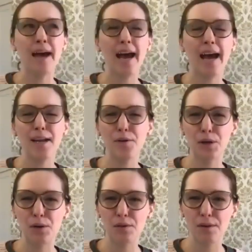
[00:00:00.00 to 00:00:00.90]
I don't
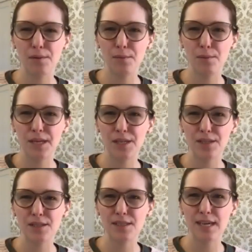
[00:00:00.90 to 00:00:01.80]
know that we
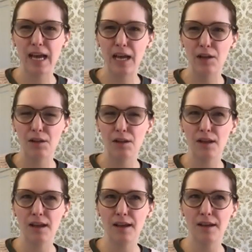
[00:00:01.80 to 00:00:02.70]
could
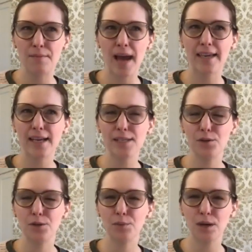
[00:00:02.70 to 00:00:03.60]
tell. I guess you
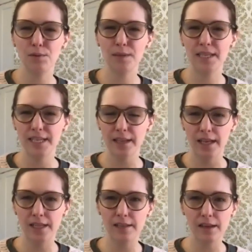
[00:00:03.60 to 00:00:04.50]
could probably get
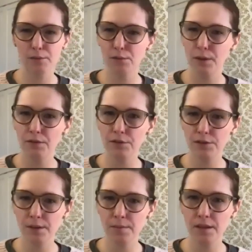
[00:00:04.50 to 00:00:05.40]
like click-through rate for
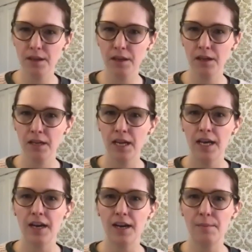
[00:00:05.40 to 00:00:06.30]
something,
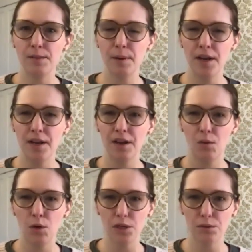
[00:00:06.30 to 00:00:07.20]
depending
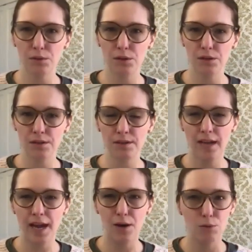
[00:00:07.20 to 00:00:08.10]
on
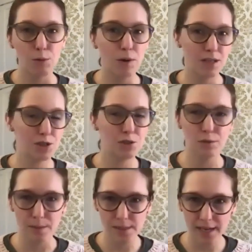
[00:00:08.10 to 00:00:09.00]
how robust your
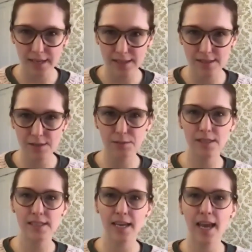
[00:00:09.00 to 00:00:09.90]
website is. You
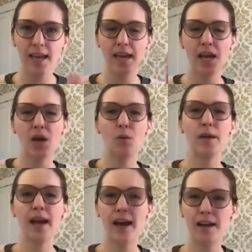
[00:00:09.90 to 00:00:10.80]
could say, hey, we
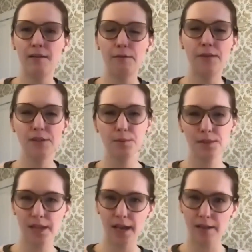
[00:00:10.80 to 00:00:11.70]
had
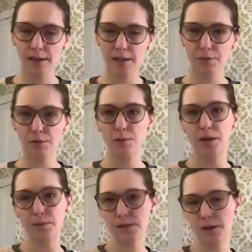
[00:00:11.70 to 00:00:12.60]
50% click-through when
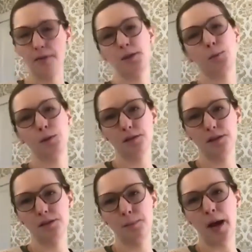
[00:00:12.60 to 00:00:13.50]
it was on this
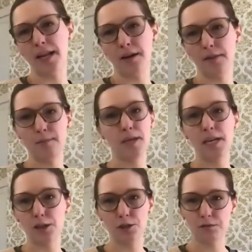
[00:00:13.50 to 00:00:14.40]
person's body on the
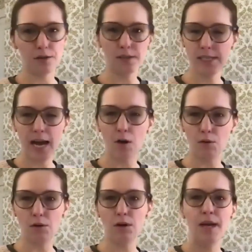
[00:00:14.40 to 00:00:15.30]
beach for this
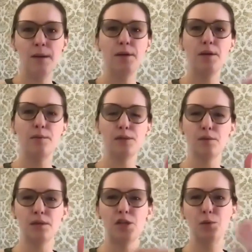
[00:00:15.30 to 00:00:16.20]
towel, but it was
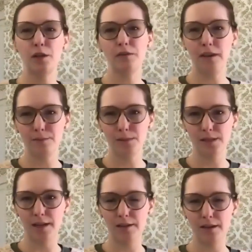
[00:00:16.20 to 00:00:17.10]
only
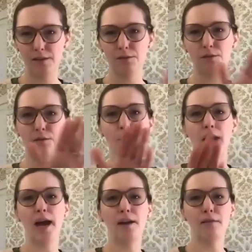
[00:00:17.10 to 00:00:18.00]
25% click-through when we
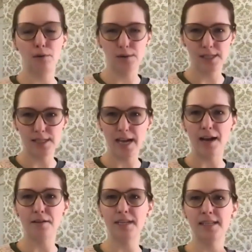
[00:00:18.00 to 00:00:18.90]
had it folded
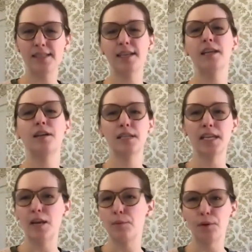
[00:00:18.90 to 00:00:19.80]
down and sitting on a
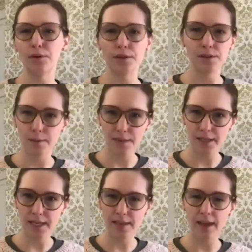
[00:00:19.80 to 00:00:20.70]
table or something
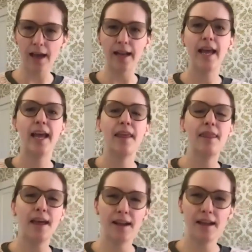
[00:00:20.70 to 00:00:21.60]
like that.
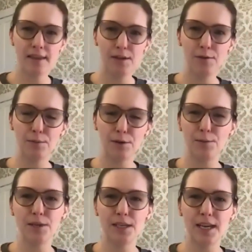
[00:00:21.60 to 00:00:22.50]
Then I think you could
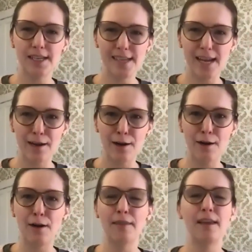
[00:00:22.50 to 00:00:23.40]
probably get data
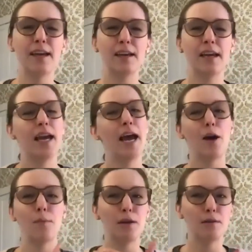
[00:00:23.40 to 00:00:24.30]
on like
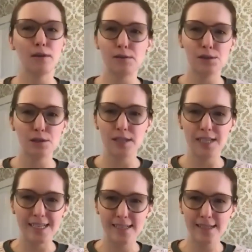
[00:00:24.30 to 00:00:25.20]
how many of those turned
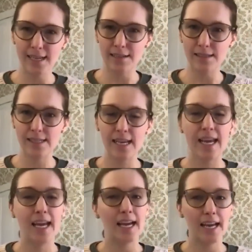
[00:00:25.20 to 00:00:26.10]
into sales.
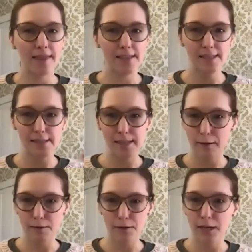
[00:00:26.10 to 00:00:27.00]
Again, this is like
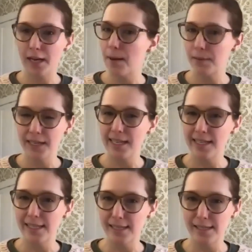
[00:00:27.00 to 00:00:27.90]
a very
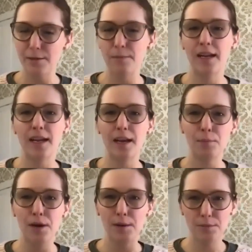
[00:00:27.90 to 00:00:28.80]
complicated system that
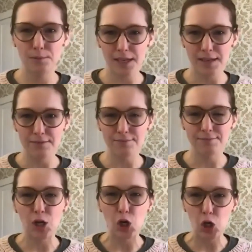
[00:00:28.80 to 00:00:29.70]
probably
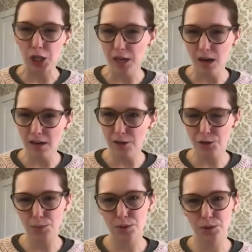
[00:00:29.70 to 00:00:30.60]
early on
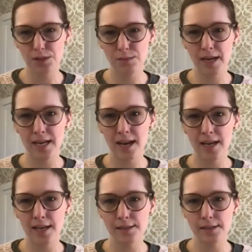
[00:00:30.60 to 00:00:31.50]
entrepreneurs might not
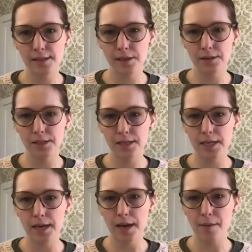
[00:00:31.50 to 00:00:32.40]

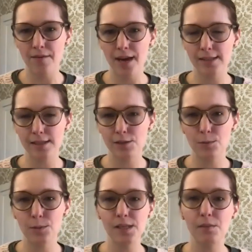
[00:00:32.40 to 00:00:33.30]
necessarily have access to,
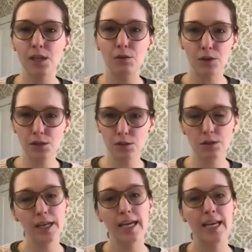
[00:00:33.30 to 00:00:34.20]
but something you could do
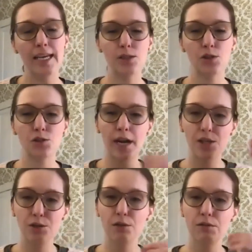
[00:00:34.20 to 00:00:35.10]
is try
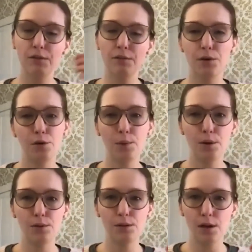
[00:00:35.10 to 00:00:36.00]
2 different photo
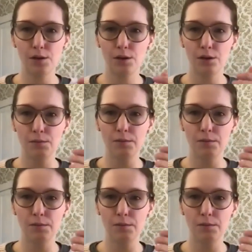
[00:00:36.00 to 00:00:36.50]
posts on your